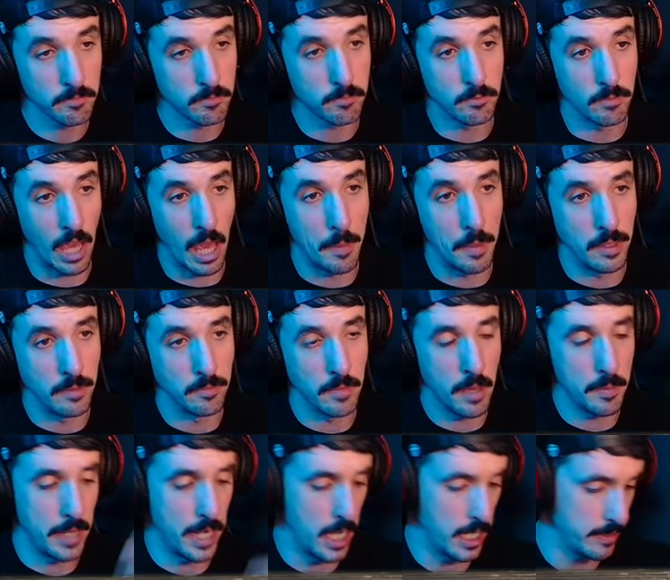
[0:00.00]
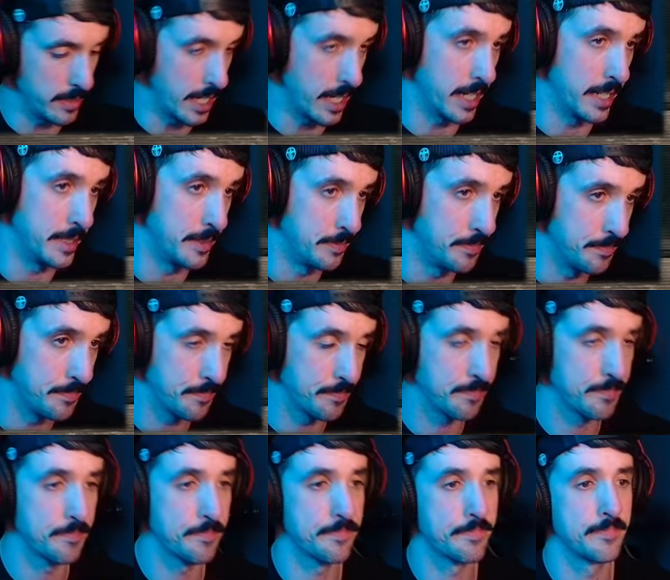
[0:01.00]
Maybe, maybe not. I don't
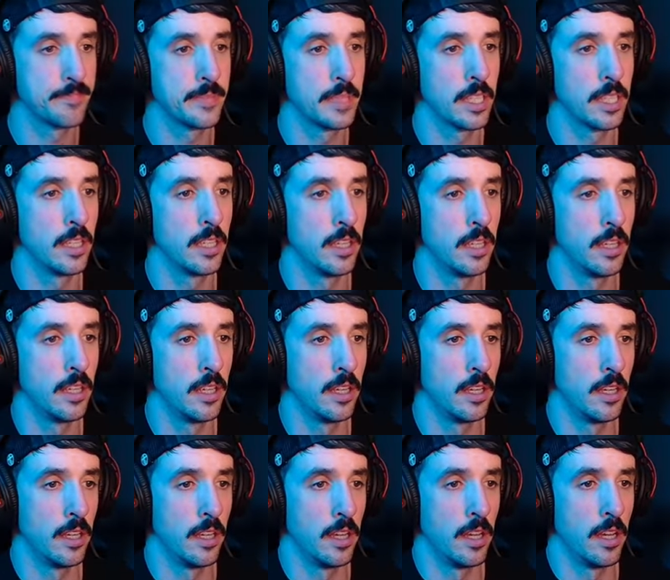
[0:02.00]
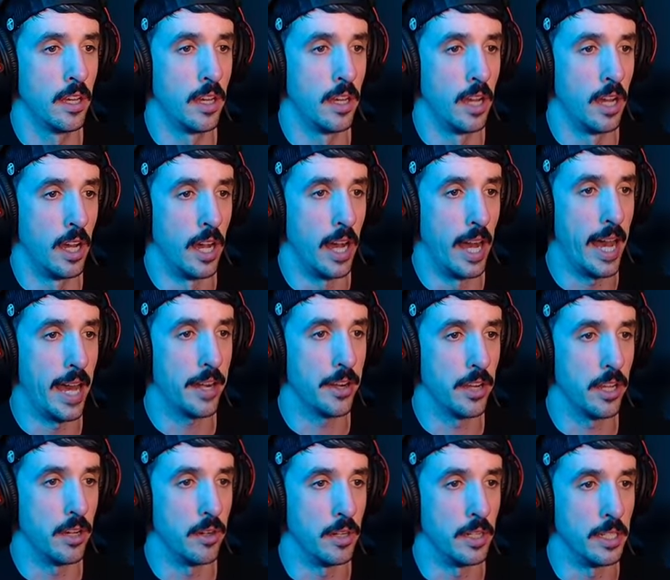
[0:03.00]
know. I don't
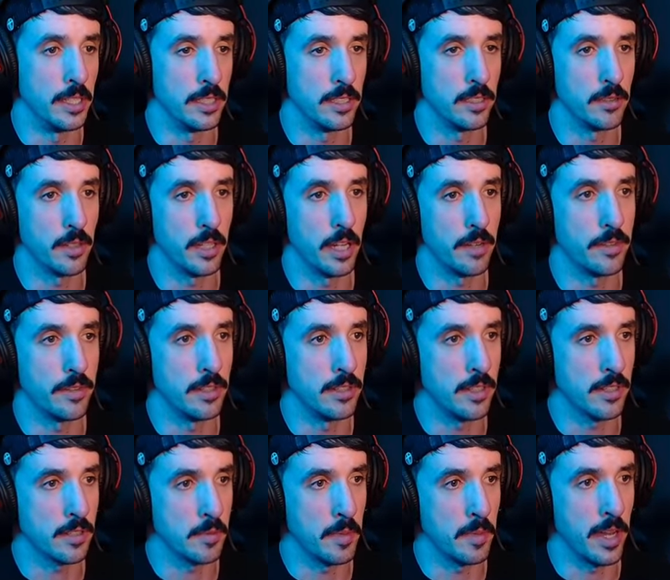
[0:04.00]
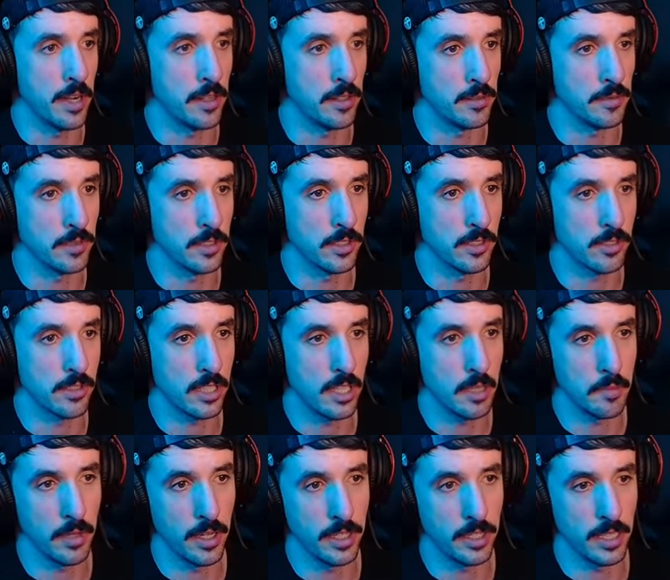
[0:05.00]
know. Whatever. Doesn't matter. Let's just
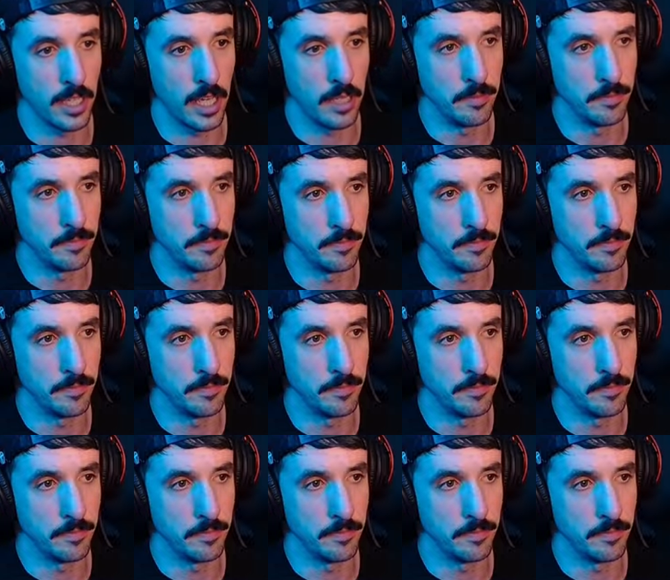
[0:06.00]
keep playing the game.